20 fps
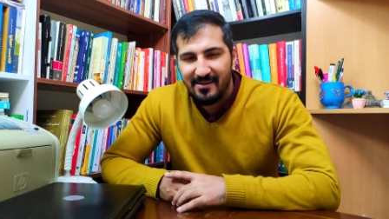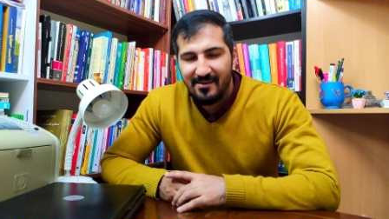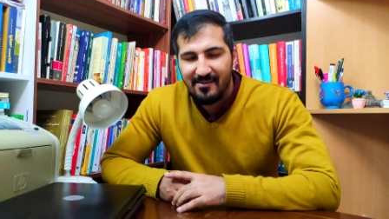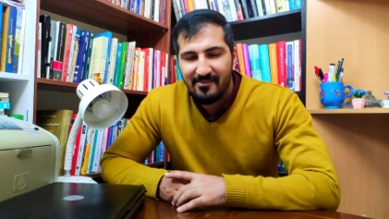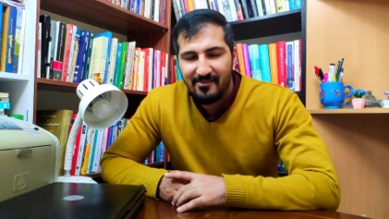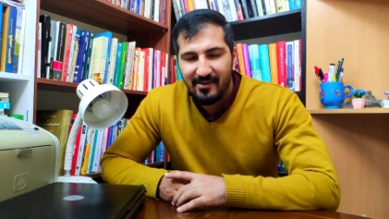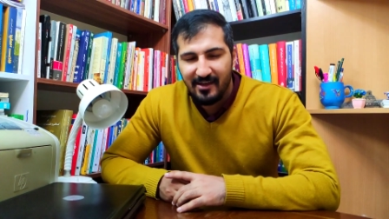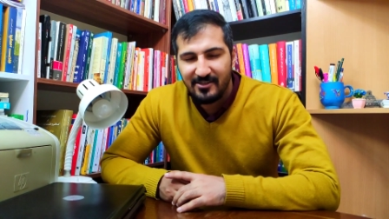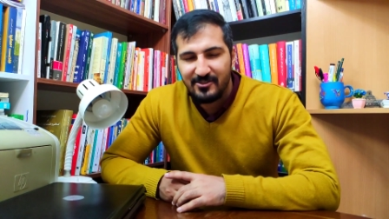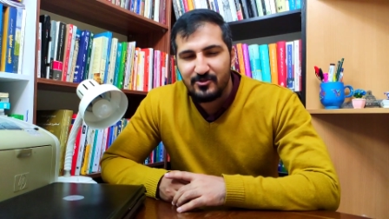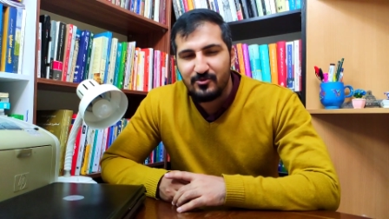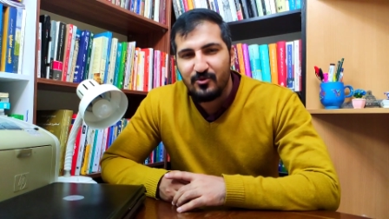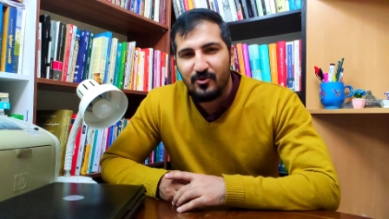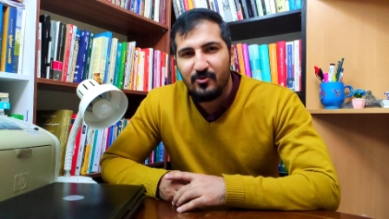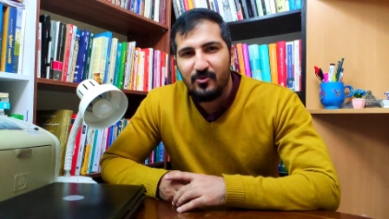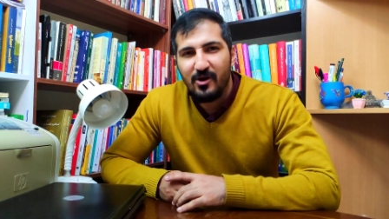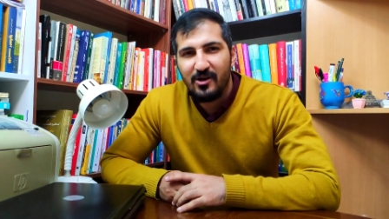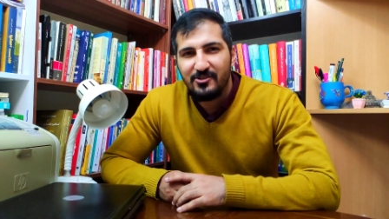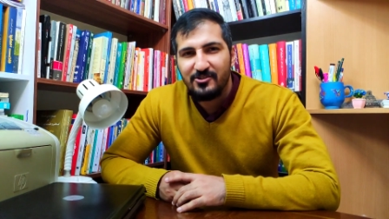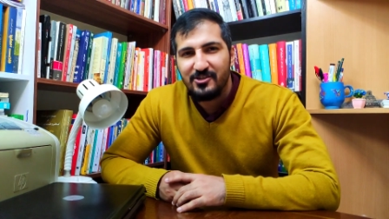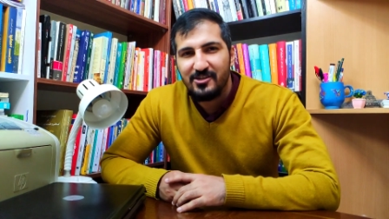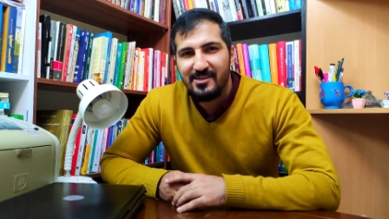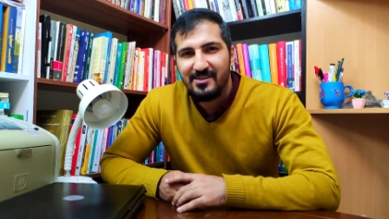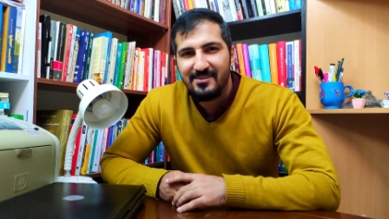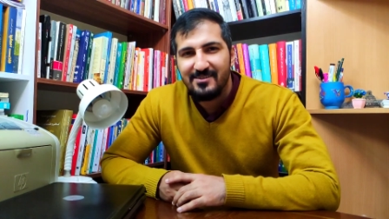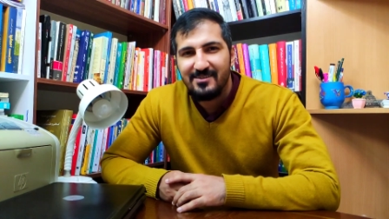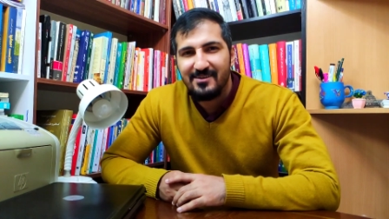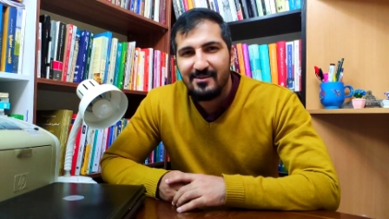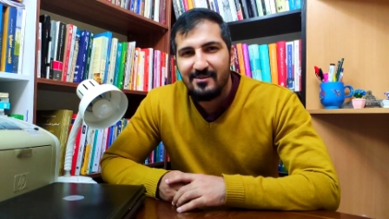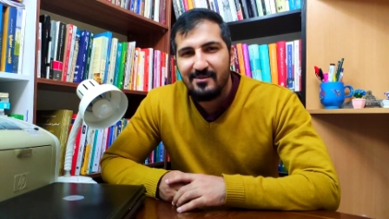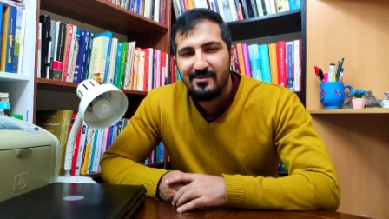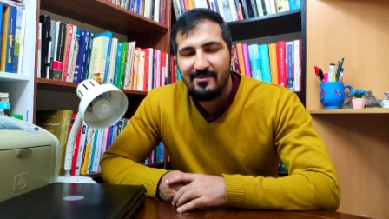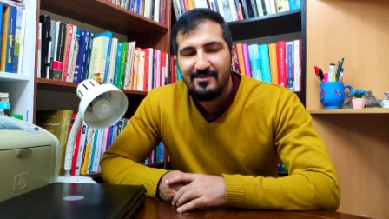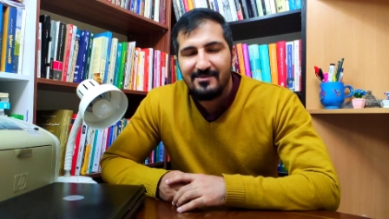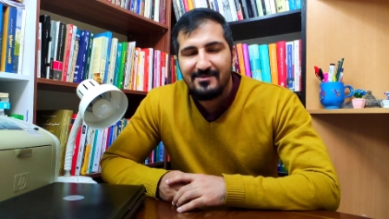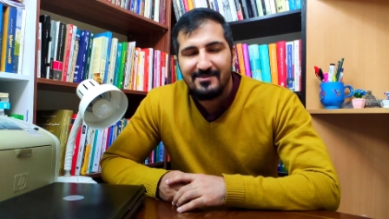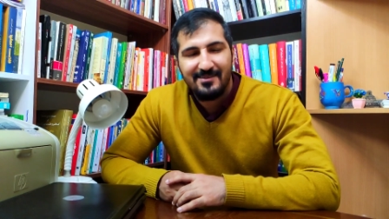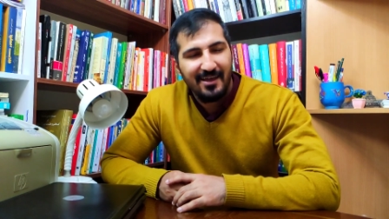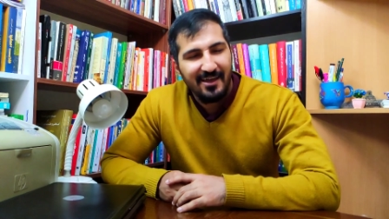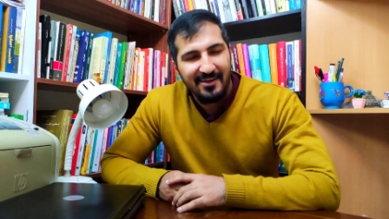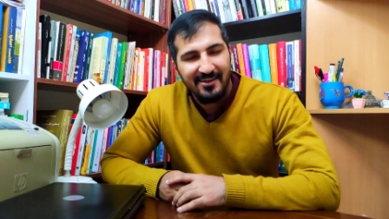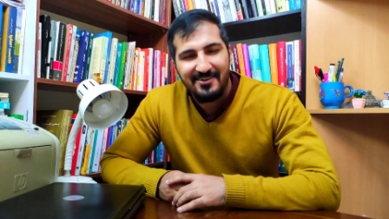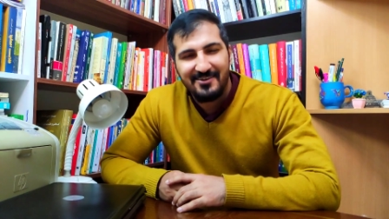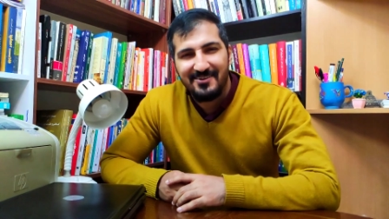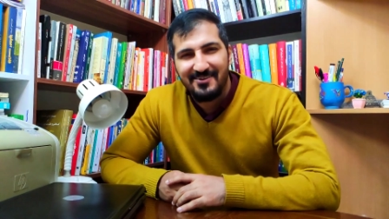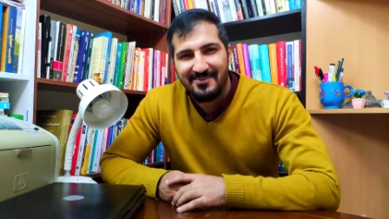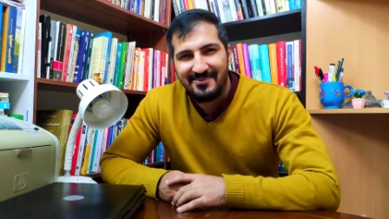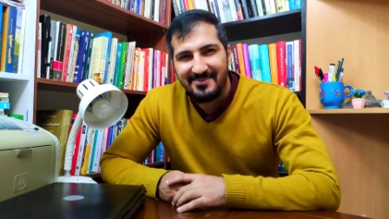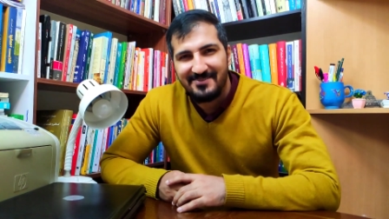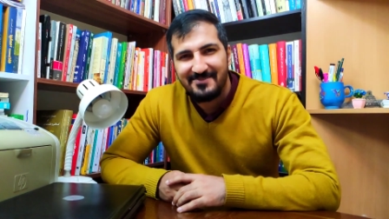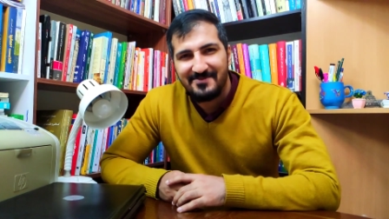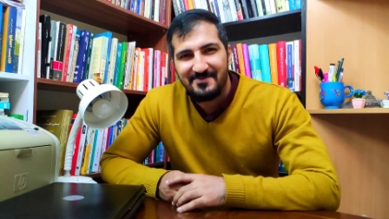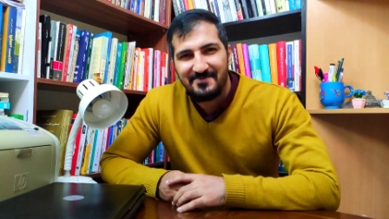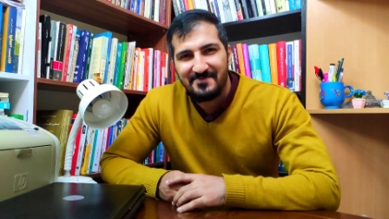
Thanks for watching. Take care.